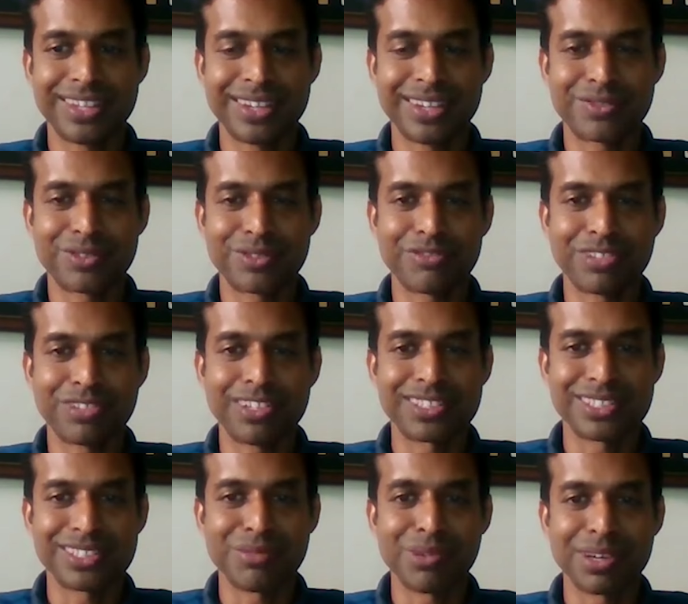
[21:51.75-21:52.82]
they have to
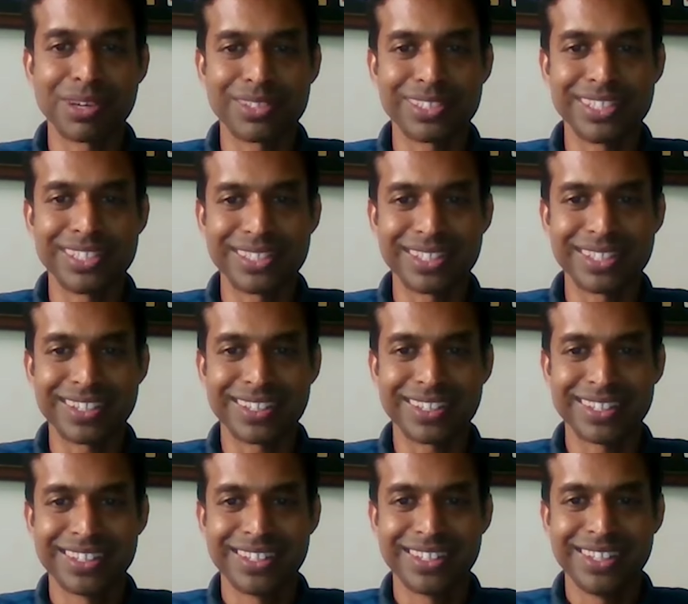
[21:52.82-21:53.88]
finish the Bhagavad Gita
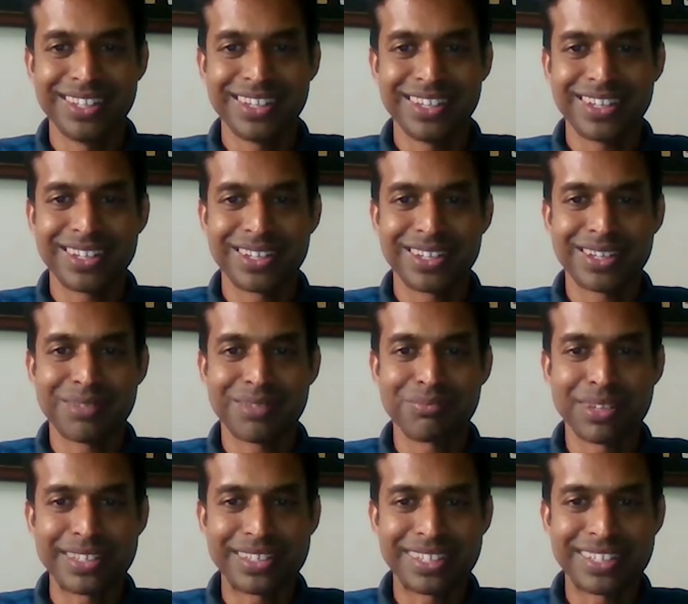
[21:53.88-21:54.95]

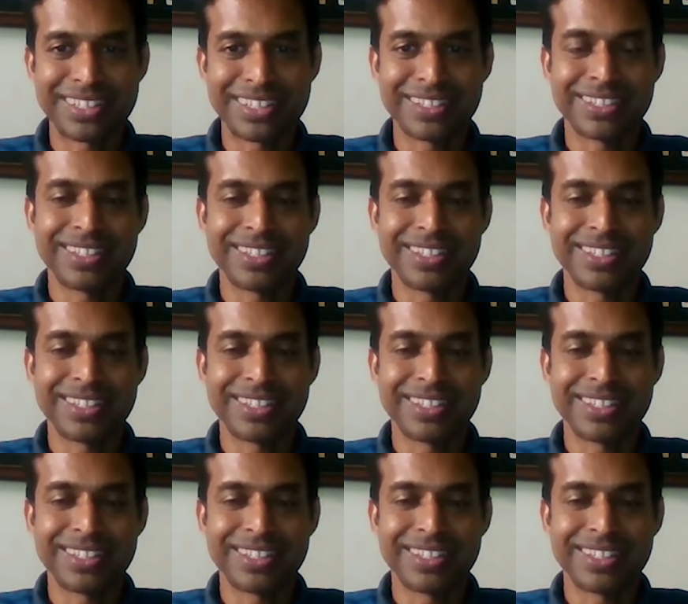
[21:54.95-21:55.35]
completely.